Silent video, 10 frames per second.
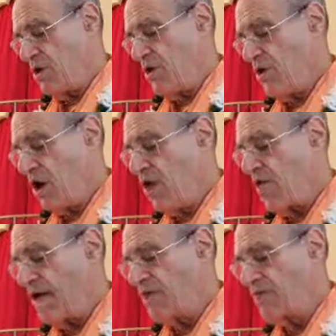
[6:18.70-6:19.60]
You know
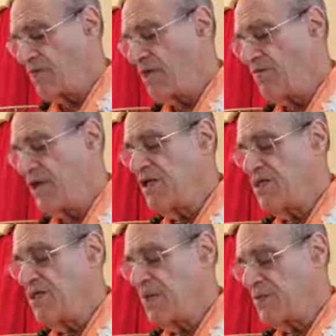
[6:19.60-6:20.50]
about suffering
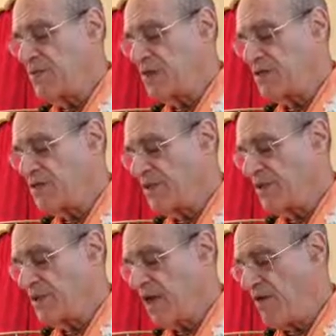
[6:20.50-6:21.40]
and separation
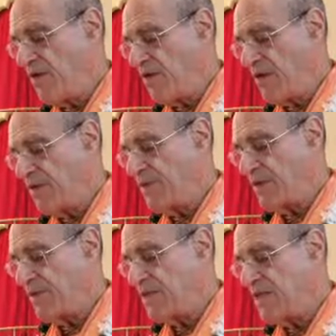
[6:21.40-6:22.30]
from a lover.
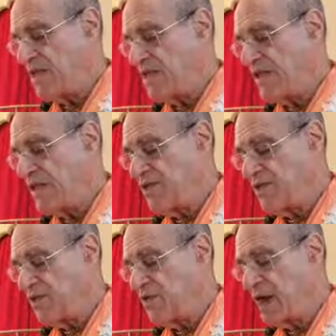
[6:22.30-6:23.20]
Therefore, please tell
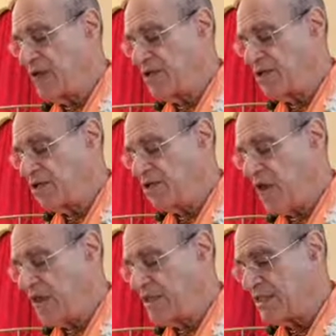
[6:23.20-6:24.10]
us in great
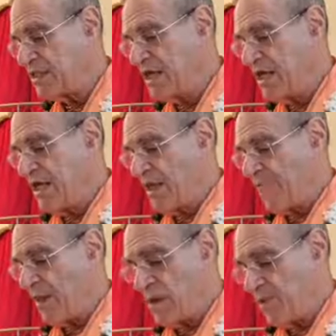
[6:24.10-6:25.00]
distress.
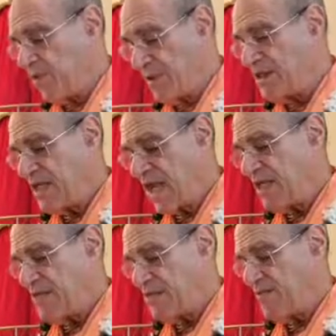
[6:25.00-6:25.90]
Now, please
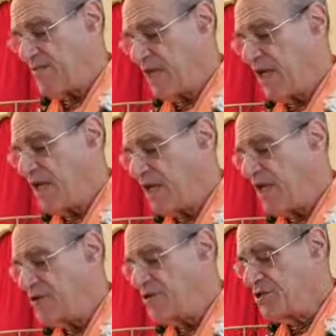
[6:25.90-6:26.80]
tell us. In
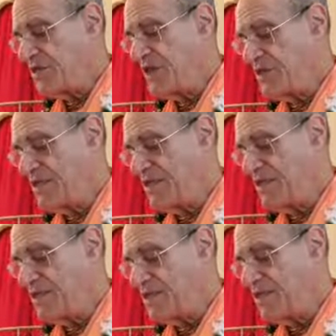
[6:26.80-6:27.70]
great distress in the
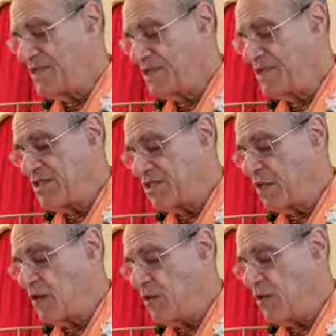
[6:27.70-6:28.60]
distance, they
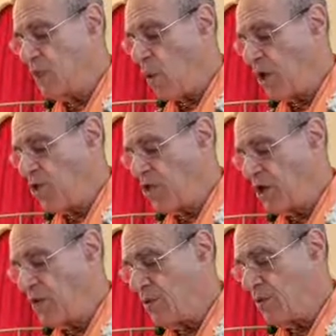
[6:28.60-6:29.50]
see only one
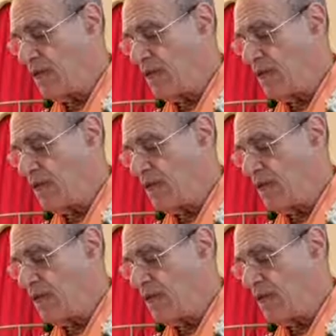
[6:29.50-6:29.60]
doe.